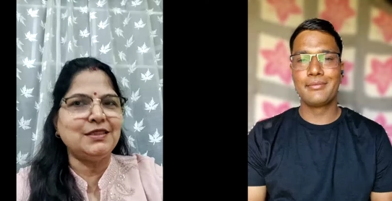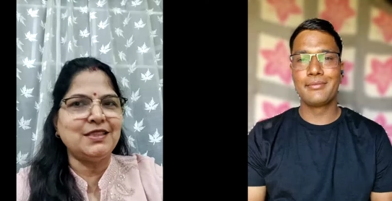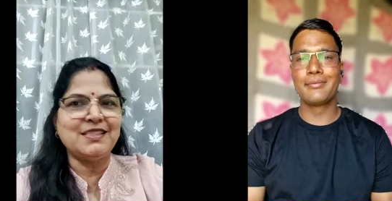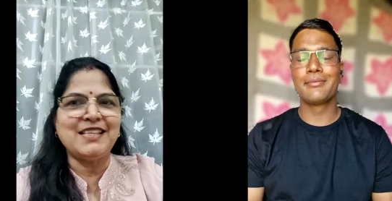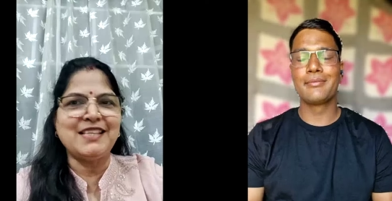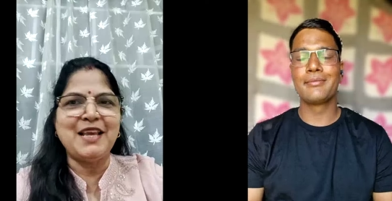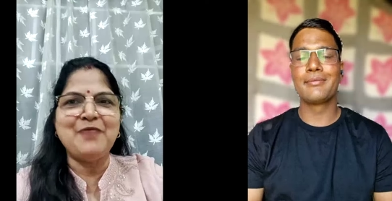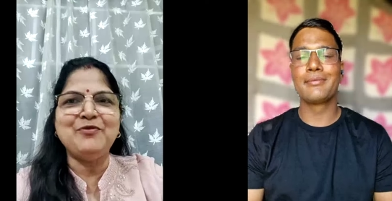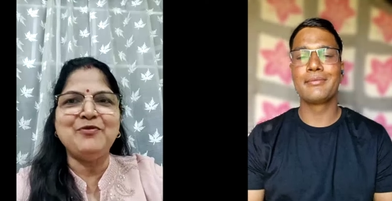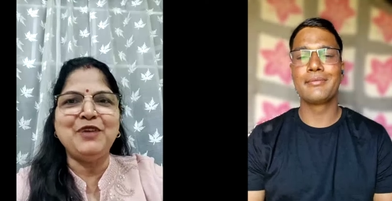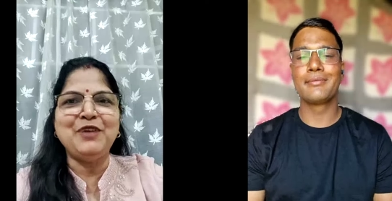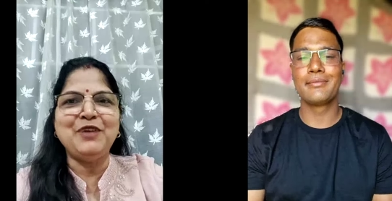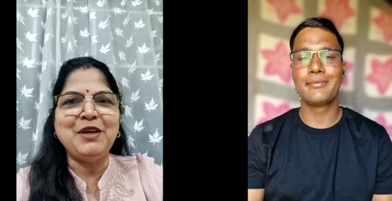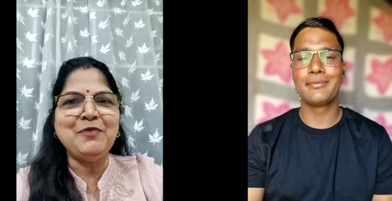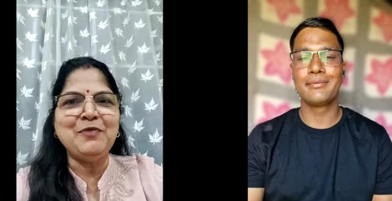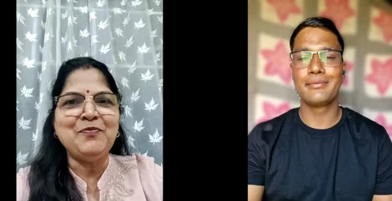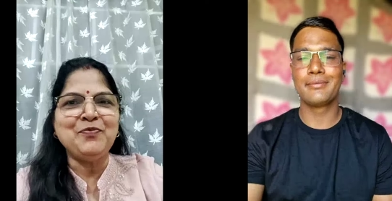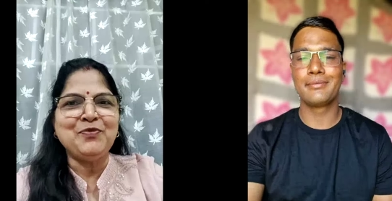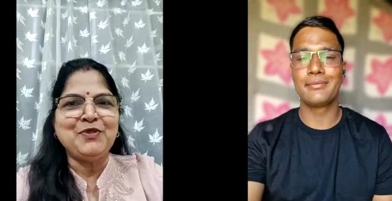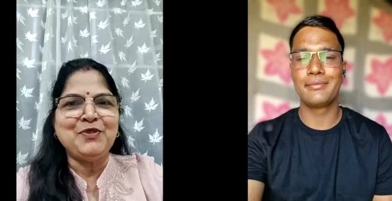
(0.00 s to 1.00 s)
Speaker 1: in the same way.
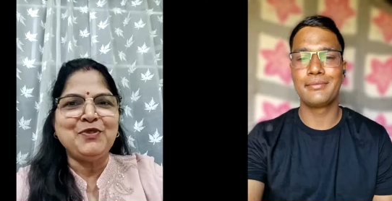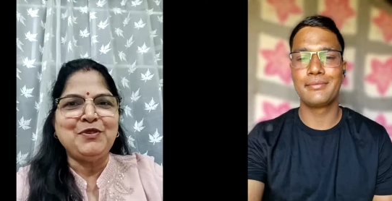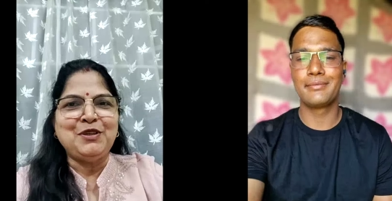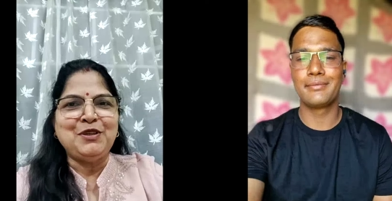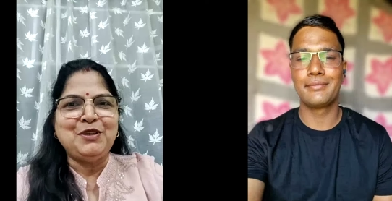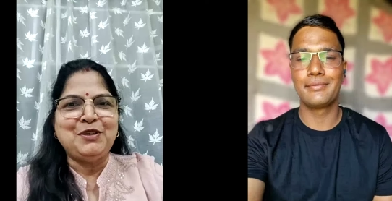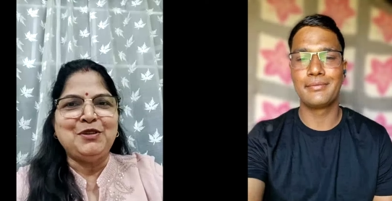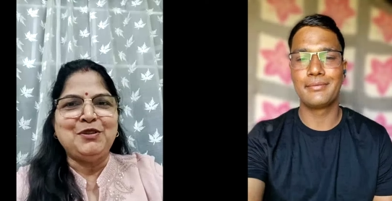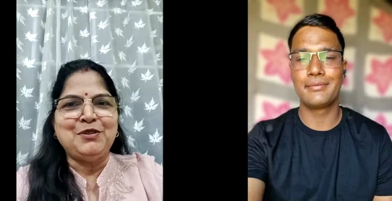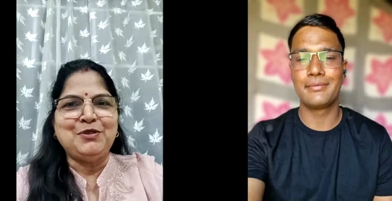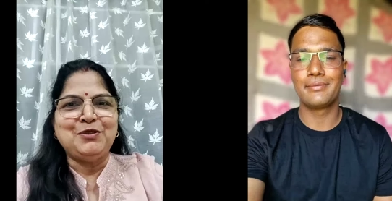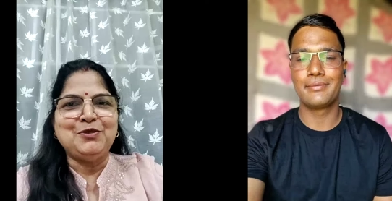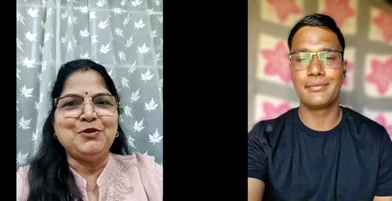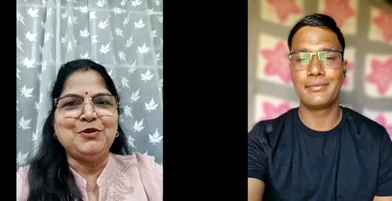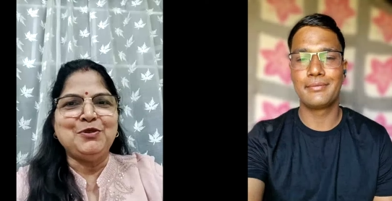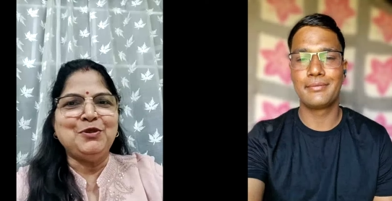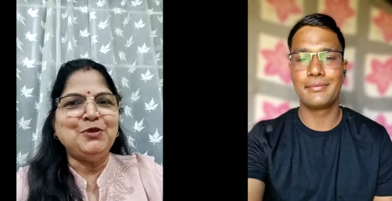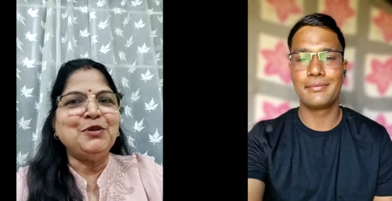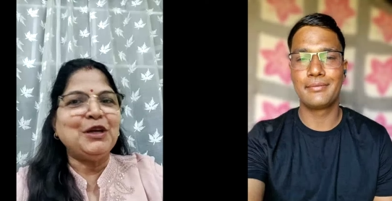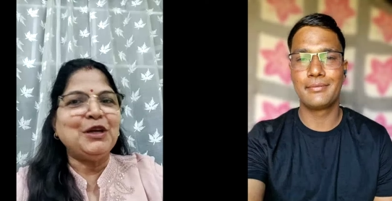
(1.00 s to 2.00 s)

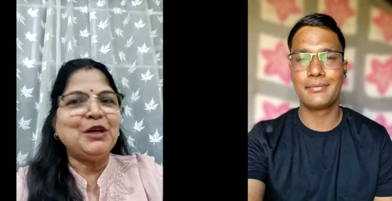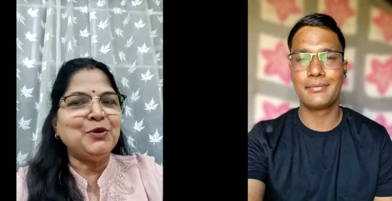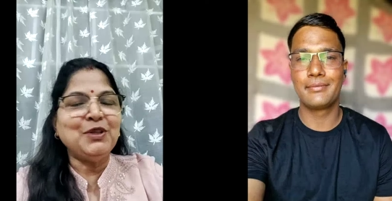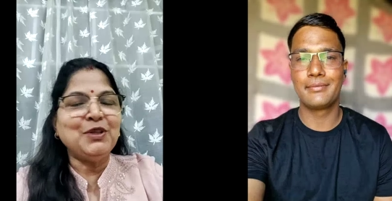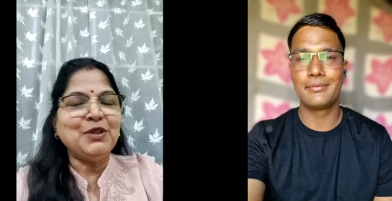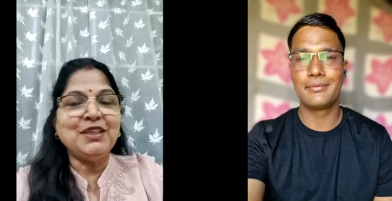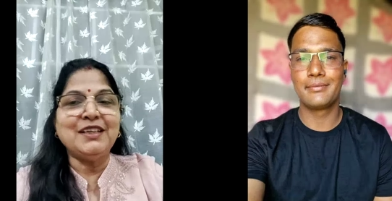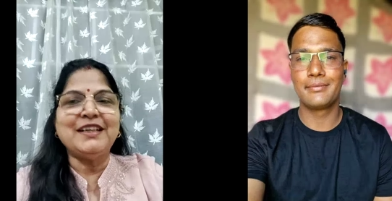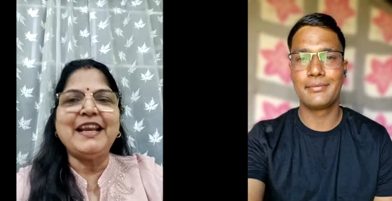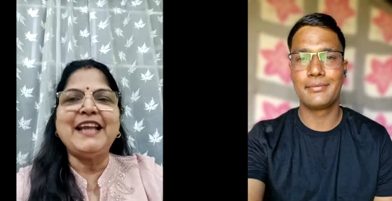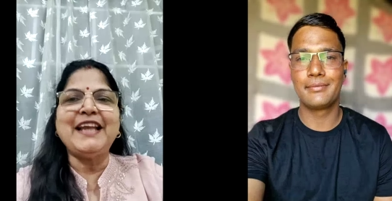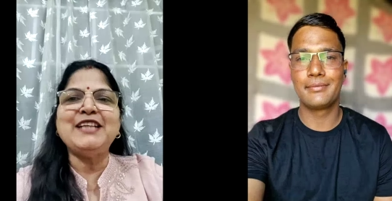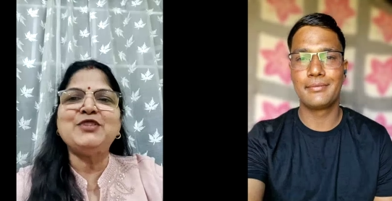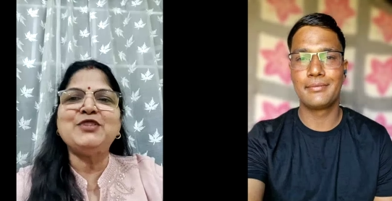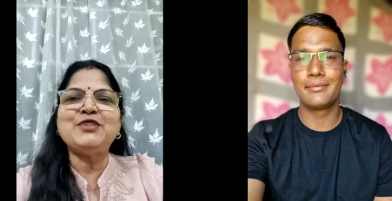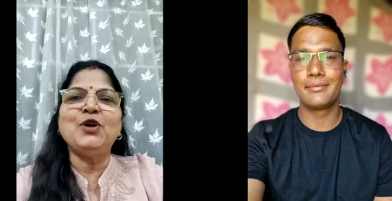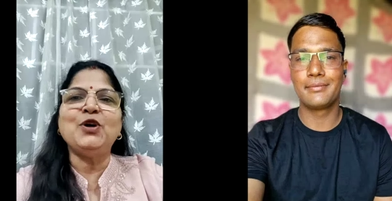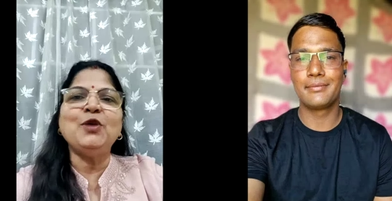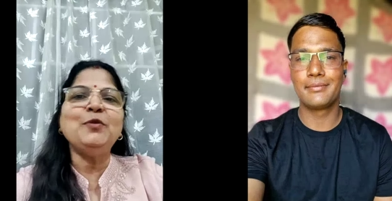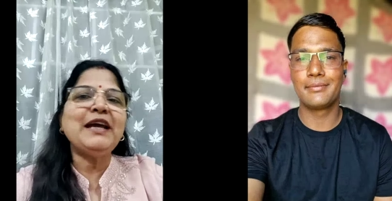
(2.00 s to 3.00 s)
So you are doing a great
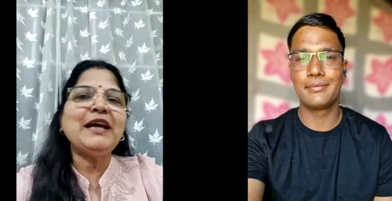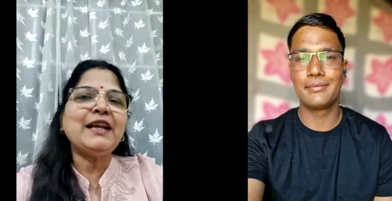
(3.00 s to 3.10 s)
job.